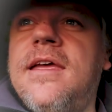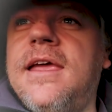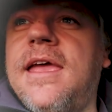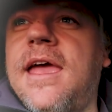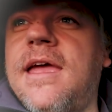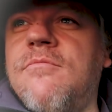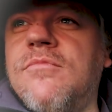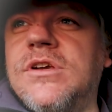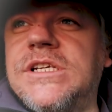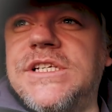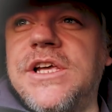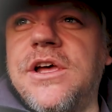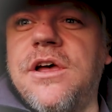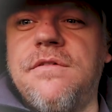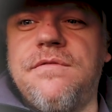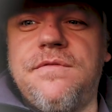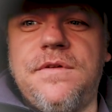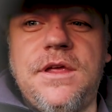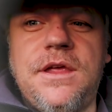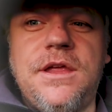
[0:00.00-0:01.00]
Game
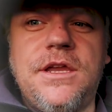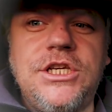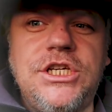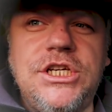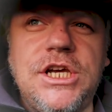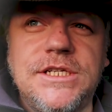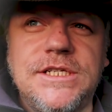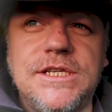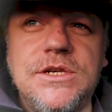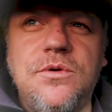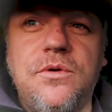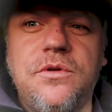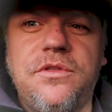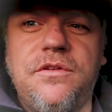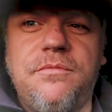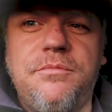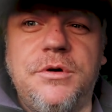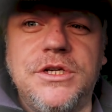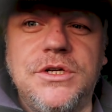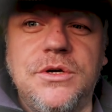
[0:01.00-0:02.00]
Reserve just
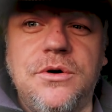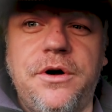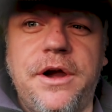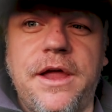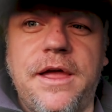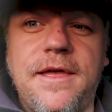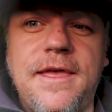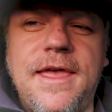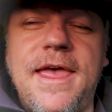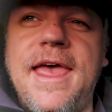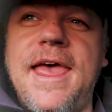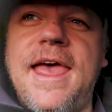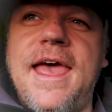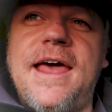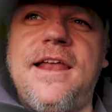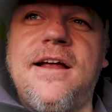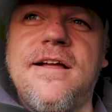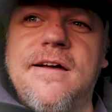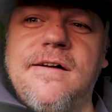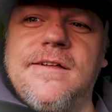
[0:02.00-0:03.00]
north of Pretoria.
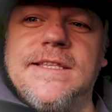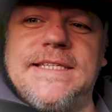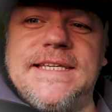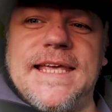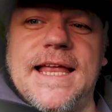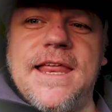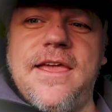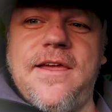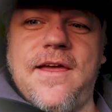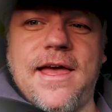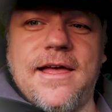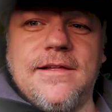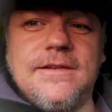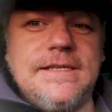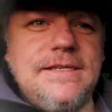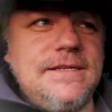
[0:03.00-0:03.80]
And I can't tell you how